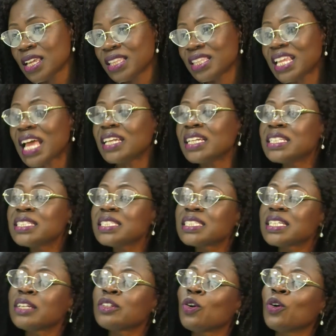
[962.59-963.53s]
They are
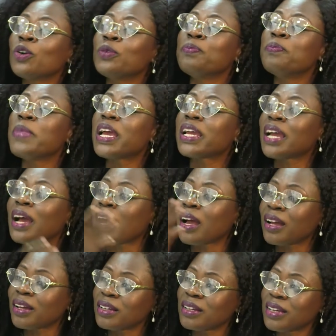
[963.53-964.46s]
listed on
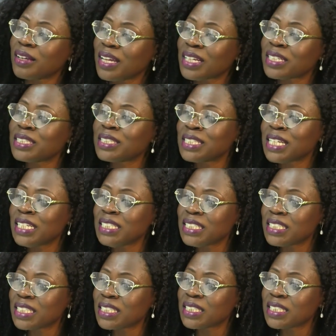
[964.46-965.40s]
mega
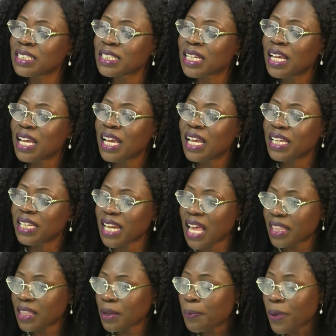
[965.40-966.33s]
exchanges in
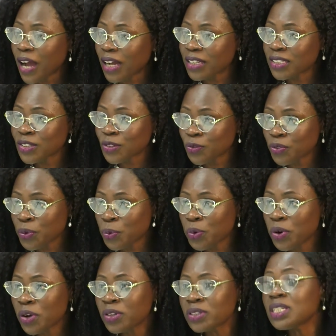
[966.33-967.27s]
other parts of the
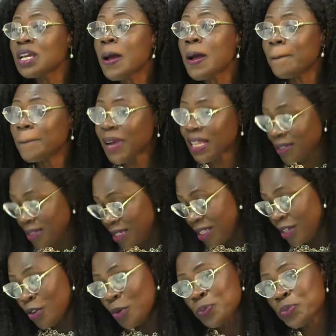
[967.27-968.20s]
world, but
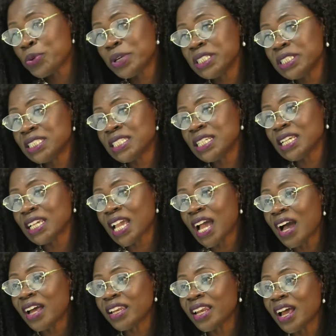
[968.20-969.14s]
they operate in
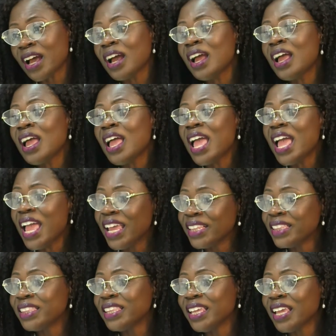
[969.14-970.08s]
Ghana
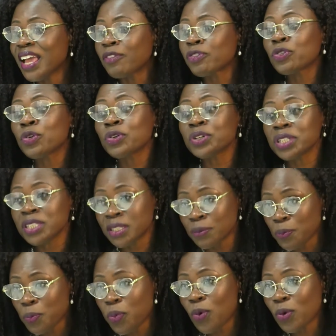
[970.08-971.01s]
and they have thought it
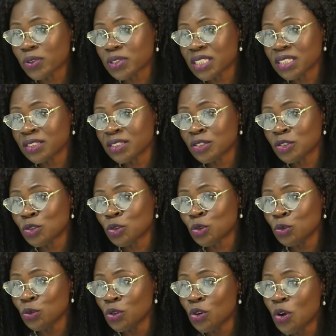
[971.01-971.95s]
important
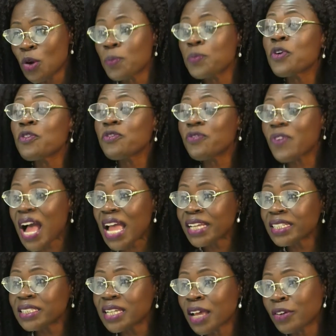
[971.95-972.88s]
to
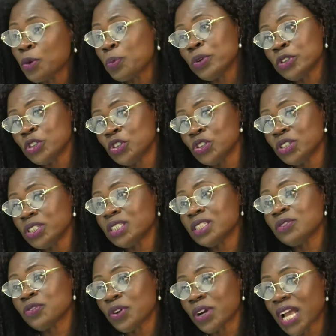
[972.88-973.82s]
provide an
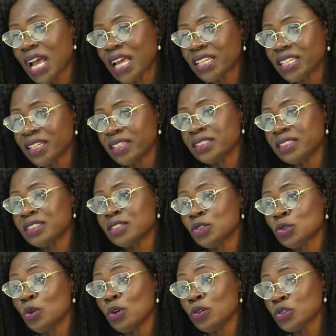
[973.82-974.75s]
opportunity for
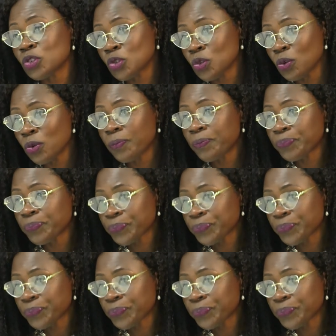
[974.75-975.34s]
Ghanaians to also